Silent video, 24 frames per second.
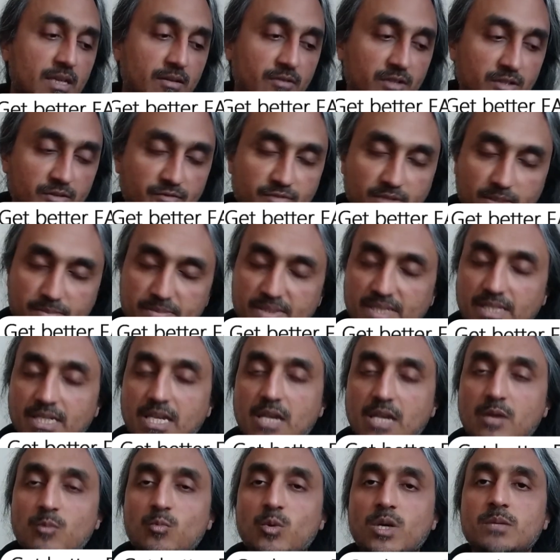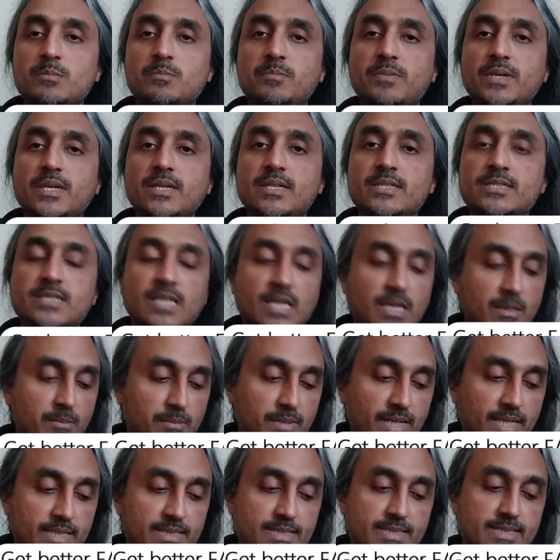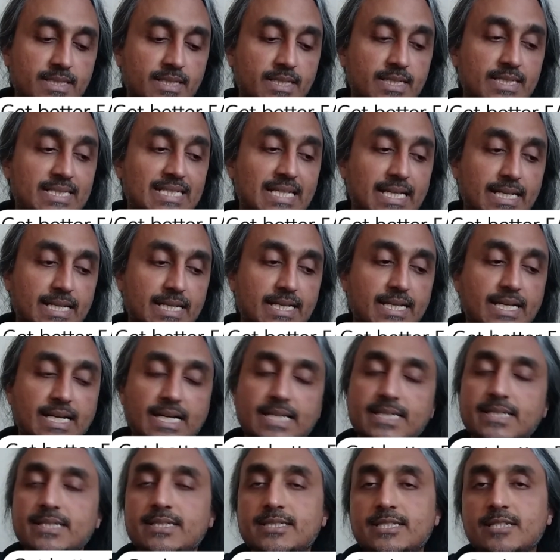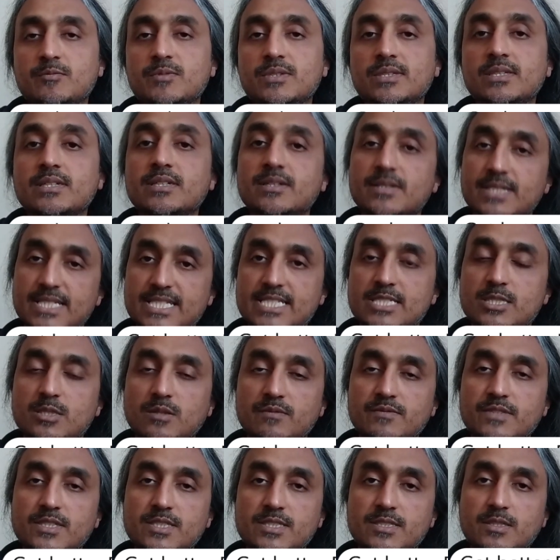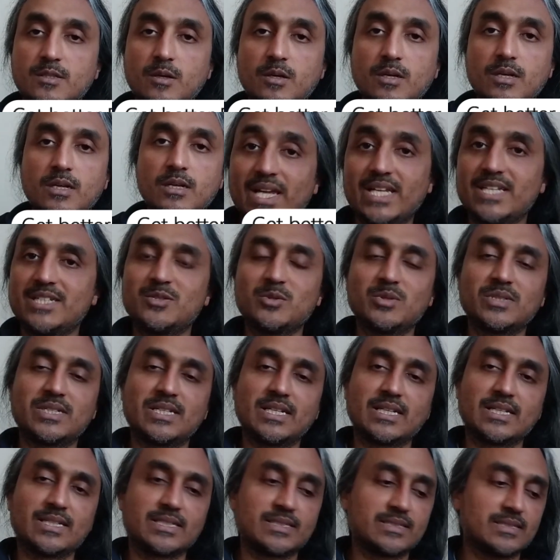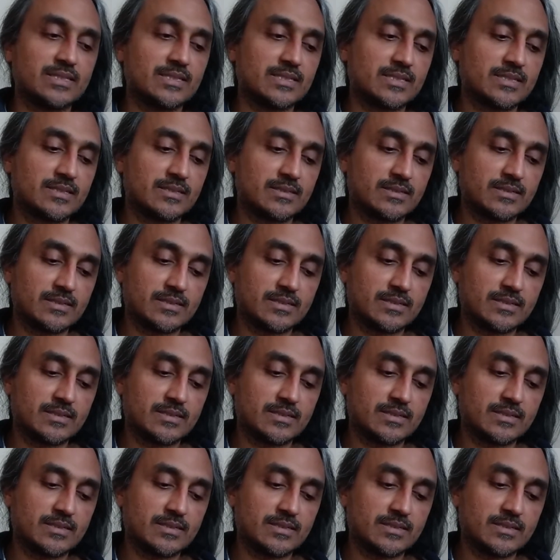Even if I'm taking one piece, practicing it, I can connect it with the rest of the song. Why do it like this?